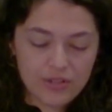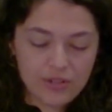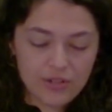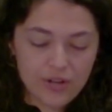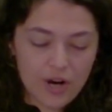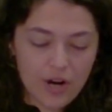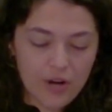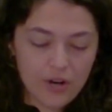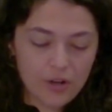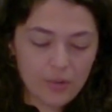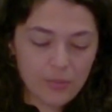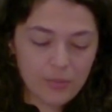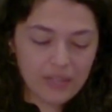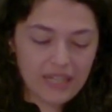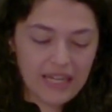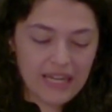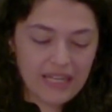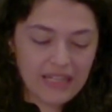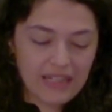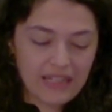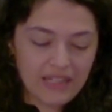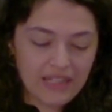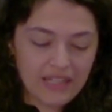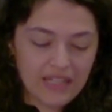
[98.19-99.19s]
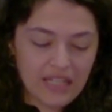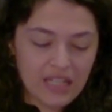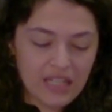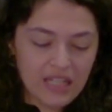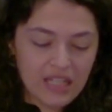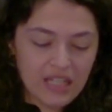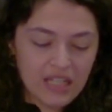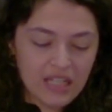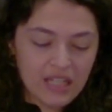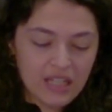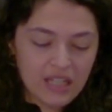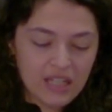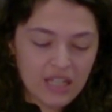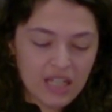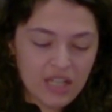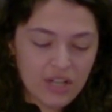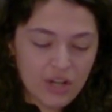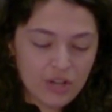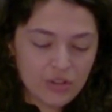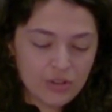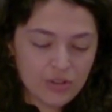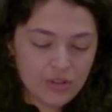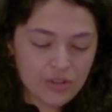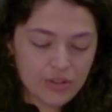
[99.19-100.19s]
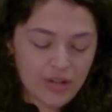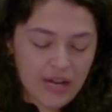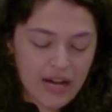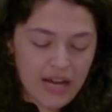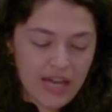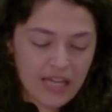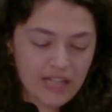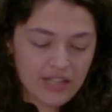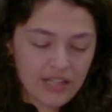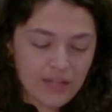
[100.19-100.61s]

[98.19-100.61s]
Carl Planck, in undergrad,